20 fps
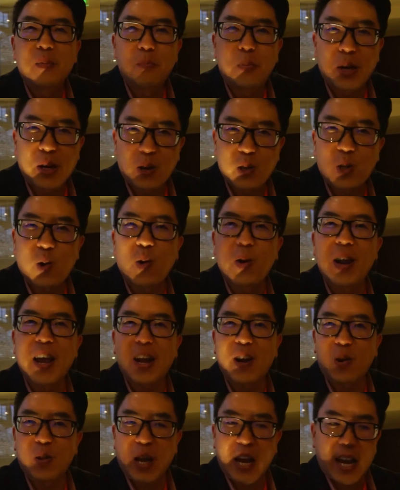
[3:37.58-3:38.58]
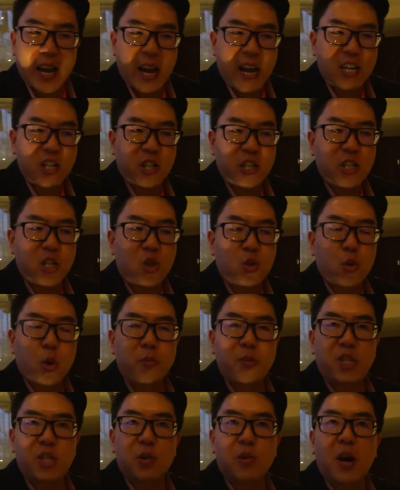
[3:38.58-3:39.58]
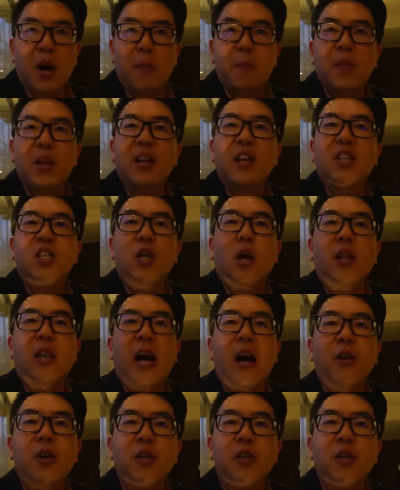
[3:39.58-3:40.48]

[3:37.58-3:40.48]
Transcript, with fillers: bigger tornado that actually swoops you up to allow